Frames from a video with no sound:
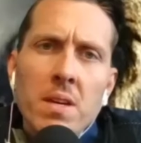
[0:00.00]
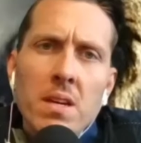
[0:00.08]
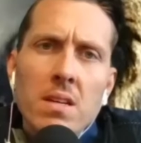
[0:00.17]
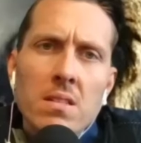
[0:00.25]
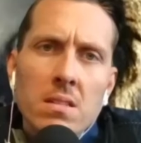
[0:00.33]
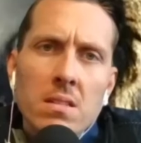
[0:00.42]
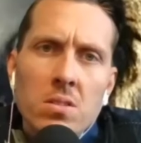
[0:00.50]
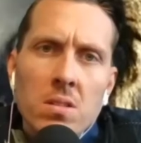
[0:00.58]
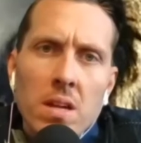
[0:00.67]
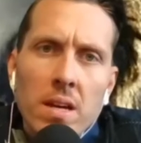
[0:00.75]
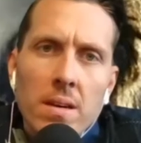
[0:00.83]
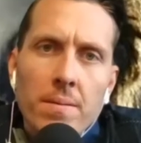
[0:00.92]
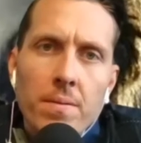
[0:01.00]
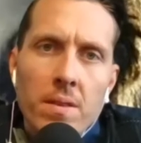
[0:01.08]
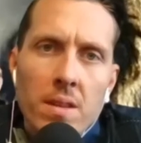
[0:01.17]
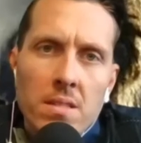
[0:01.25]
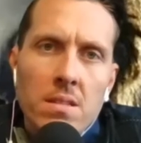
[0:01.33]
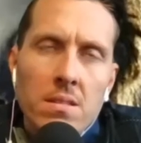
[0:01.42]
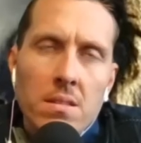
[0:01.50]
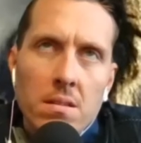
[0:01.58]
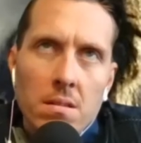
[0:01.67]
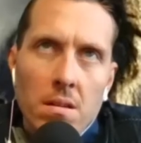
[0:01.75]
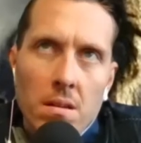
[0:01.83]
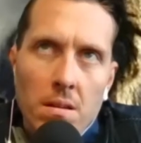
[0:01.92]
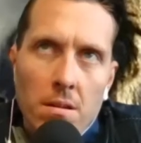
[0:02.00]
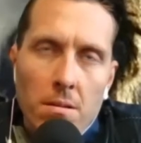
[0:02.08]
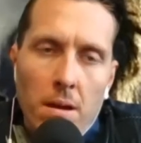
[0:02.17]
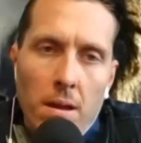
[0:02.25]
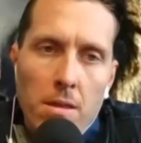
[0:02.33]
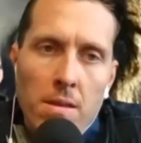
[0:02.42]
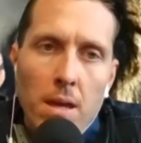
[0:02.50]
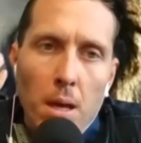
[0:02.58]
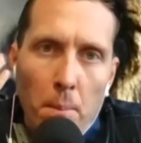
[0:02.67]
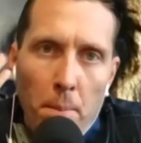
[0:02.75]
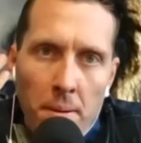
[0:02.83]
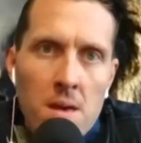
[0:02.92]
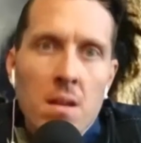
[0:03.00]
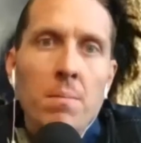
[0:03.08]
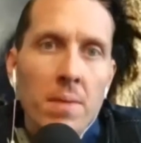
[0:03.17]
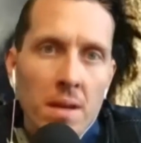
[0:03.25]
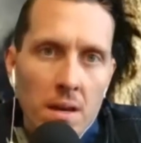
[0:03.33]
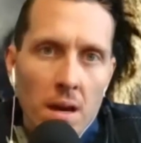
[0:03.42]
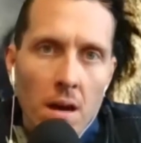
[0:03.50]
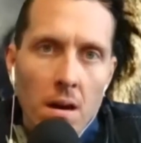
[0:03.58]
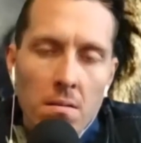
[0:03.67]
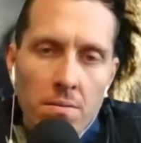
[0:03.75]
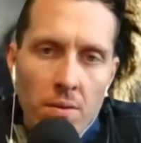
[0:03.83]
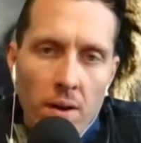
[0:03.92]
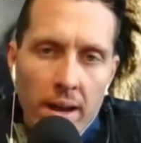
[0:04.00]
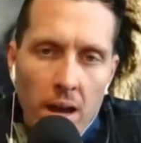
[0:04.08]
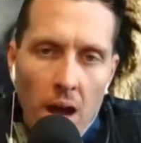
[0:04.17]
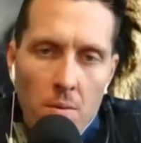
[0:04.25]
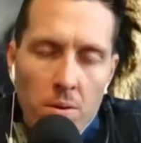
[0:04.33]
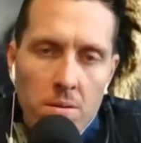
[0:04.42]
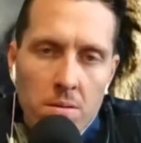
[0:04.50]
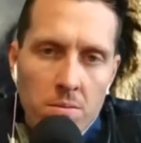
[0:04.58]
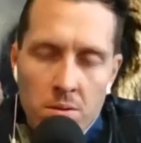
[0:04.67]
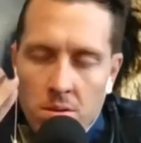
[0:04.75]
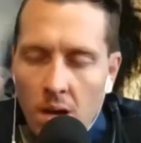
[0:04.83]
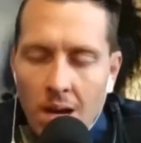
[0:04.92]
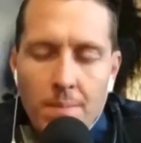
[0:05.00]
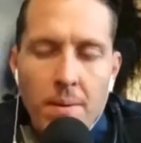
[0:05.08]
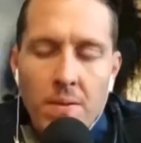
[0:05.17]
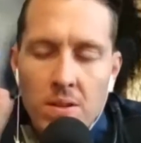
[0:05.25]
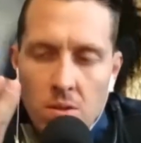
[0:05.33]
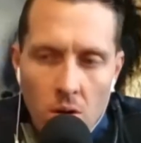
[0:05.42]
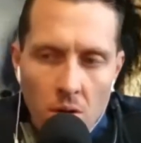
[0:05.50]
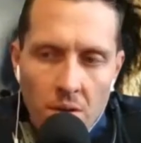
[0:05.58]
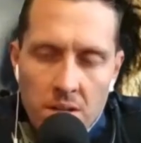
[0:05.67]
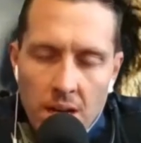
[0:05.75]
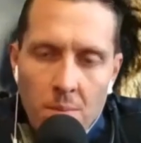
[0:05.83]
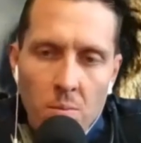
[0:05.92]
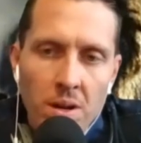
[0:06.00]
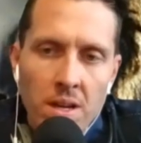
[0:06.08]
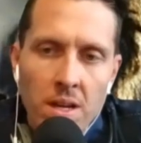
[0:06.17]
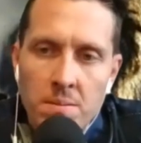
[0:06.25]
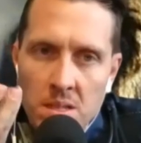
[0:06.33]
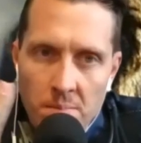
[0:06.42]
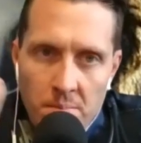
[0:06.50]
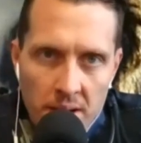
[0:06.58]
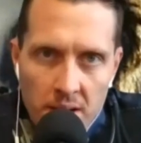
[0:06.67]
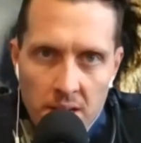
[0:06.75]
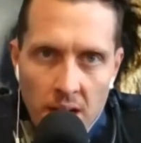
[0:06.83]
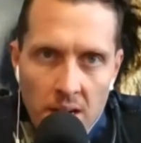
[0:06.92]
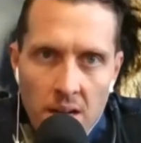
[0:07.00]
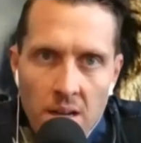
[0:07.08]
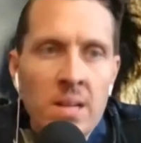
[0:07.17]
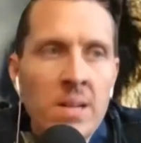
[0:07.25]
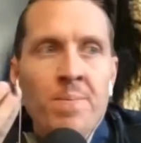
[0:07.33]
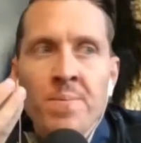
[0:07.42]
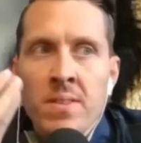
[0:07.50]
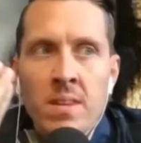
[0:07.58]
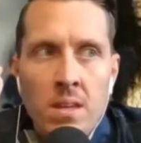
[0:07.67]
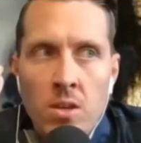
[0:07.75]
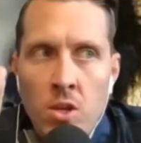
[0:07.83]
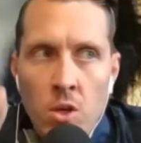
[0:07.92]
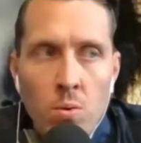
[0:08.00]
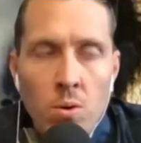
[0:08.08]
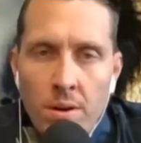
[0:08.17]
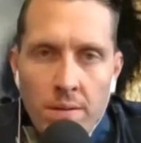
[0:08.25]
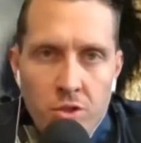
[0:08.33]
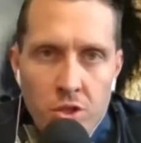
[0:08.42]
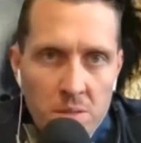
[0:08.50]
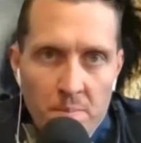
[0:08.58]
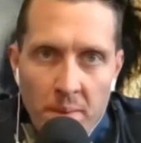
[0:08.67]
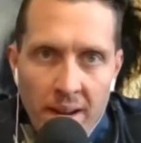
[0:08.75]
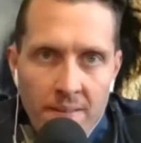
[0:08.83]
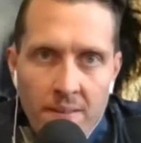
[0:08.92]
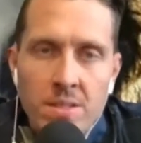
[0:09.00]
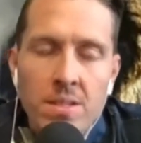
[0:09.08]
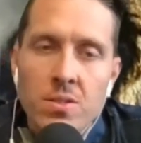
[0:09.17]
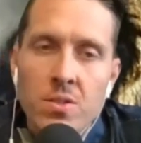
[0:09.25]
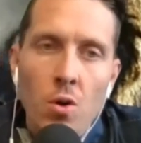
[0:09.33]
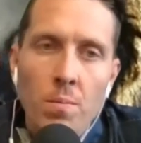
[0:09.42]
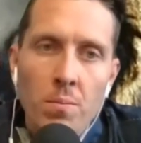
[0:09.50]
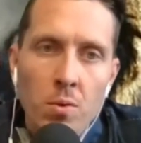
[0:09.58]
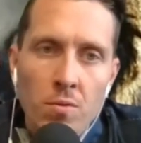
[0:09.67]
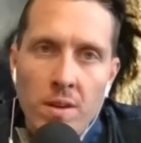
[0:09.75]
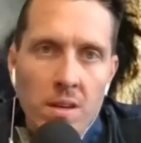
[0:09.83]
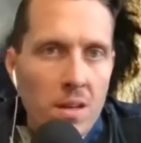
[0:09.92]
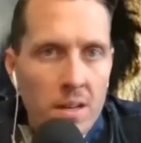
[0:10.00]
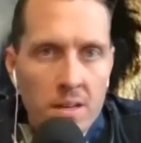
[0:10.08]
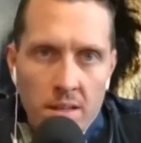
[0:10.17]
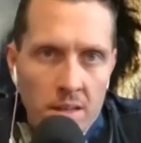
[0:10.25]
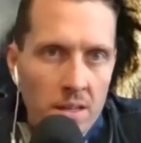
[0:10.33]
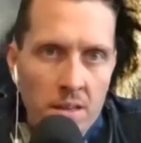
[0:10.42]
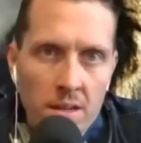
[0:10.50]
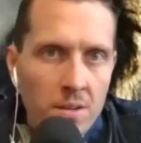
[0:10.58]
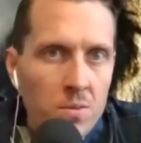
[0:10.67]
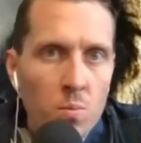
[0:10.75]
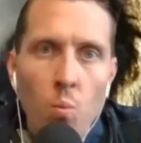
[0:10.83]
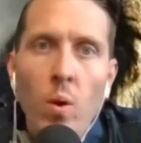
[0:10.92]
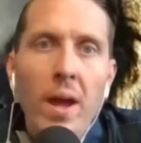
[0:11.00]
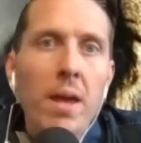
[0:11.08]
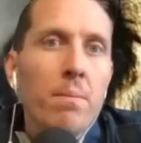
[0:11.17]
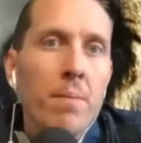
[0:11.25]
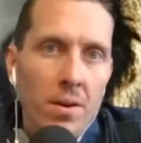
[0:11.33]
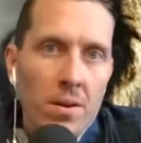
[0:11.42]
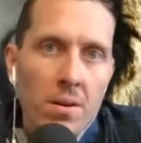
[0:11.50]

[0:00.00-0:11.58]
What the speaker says: is it's just like this is the epitome of talk about this all the time when it comes to metadata. You could have just made this its own movie, and I think that it's way better